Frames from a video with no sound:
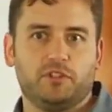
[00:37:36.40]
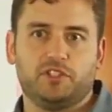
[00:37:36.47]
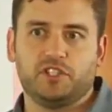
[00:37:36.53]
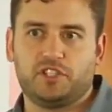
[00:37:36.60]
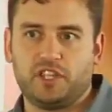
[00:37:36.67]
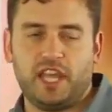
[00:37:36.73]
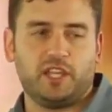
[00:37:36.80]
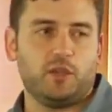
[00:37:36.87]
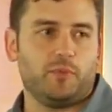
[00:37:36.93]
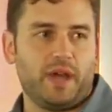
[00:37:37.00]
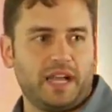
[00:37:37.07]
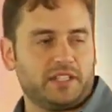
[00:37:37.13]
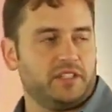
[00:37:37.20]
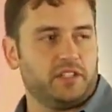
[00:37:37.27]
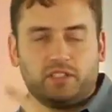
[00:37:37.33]
would just take you
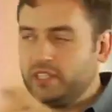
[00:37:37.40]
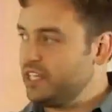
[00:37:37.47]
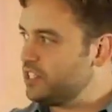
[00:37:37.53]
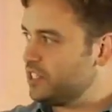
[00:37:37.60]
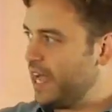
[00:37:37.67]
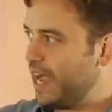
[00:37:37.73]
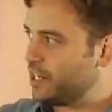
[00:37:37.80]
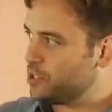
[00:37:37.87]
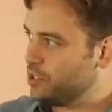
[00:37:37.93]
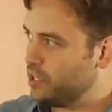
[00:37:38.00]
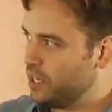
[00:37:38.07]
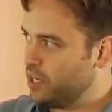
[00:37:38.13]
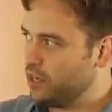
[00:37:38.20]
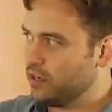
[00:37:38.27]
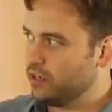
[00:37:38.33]
back to the list action
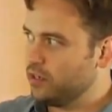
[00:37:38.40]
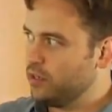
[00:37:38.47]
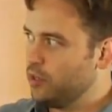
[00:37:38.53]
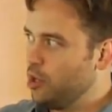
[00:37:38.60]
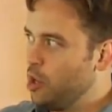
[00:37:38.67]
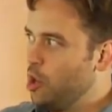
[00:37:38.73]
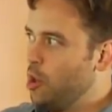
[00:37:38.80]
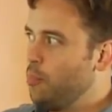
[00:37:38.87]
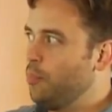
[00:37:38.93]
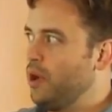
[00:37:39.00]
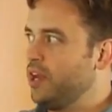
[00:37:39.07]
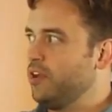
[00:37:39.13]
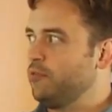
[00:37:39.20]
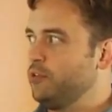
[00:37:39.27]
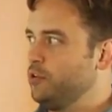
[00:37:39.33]
here,
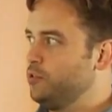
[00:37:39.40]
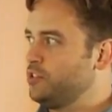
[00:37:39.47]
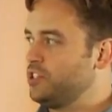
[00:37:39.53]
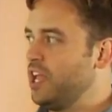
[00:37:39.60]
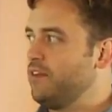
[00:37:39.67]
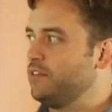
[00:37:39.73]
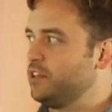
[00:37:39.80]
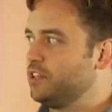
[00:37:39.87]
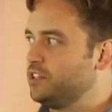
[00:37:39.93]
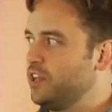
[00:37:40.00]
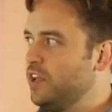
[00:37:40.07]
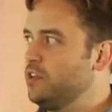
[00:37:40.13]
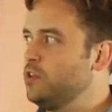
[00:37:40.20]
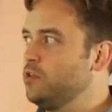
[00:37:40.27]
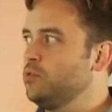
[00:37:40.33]
but if we do save and
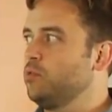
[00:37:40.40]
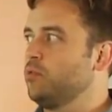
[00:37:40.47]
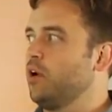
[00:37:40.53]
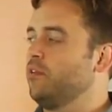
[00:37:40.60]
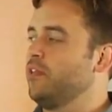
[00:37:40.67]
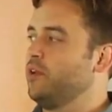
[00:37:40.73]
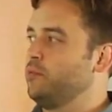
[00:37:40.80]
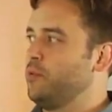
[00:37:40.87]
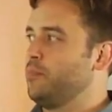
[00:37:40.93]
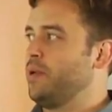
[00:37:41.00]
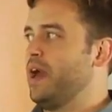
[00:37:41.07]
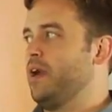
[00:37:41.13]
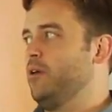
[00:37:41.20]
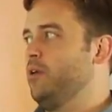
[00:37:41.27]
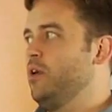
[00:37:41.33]
continue, well then we
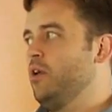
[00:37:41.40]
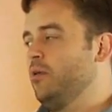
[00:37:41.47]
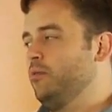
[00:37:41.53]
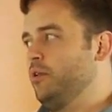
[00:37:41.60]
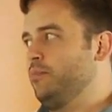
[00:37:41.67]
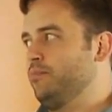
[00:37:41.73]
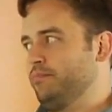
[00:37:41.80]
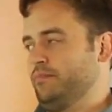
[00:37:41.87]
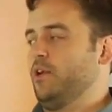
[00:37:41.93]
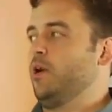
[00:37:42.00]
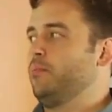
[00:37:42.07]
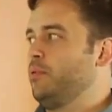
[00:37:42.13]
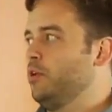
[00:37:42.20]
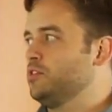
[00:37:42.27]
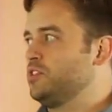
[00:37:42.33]

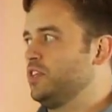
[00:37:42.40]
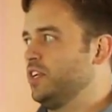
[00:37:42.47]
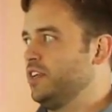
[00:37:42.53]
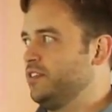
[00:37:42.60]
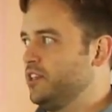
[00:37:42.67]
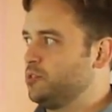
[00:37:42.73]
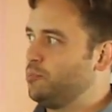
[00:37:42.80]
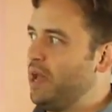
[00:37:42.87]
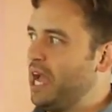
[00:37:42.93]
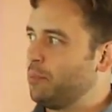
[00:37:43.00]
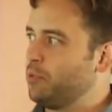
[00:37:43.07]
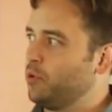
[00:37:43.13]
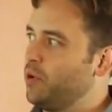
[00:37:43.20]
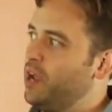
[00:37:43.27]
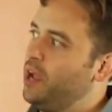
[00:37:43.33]
are posting in this
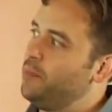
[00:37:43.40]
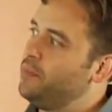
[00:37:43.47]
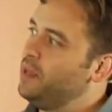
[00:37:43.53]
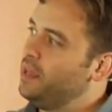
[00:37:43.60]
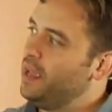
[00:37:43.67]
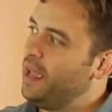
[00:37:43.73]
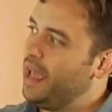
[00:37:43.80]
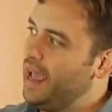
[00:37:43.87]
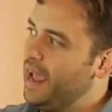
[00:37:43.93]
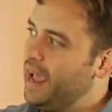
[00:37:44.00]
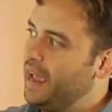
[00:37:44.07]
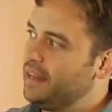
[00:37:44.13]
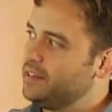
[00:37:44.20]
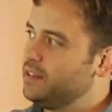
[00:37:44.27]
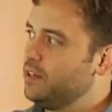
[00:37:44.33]
back param,
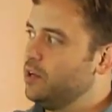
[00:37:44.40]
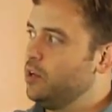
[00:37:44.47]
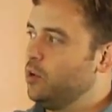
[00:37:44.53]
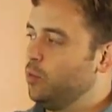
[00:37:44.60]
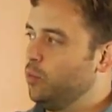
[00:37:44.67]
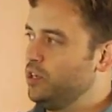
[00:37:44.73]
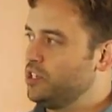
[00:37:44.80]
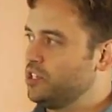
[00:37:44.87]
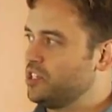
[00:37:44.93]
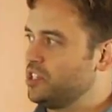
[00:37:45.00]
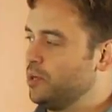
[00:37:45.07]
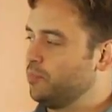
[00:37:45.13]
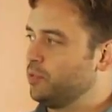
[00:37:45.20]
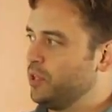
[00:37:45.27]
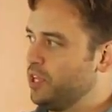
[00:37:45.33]
and we just
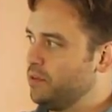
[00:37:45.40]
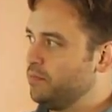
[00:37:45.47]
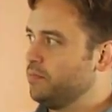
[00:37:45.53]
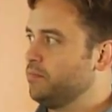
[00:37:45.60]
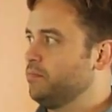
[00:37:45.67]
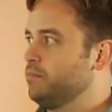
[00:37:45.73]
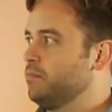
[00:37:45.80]
simply